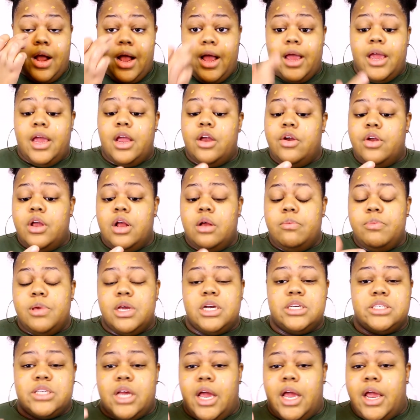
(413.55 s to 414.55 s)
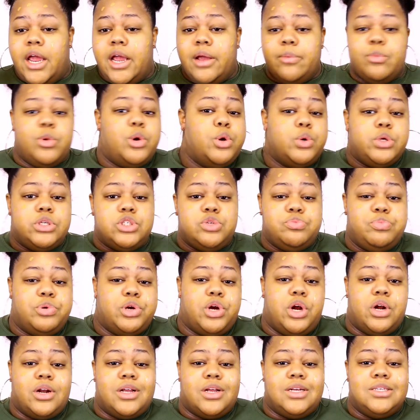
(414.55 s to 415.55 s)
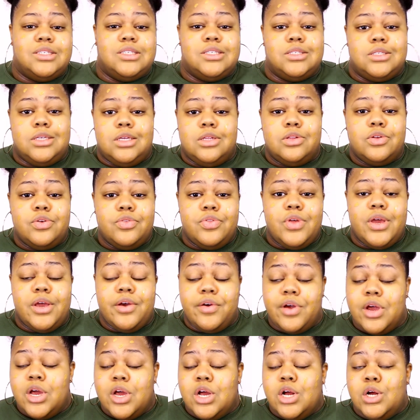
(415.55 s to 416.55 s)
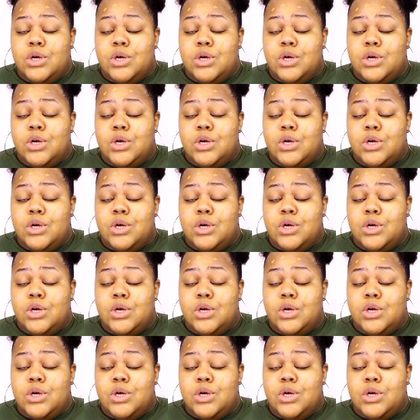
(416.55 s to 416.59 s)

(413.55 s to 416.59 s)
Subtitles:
eye area because I am going to put on concealer there.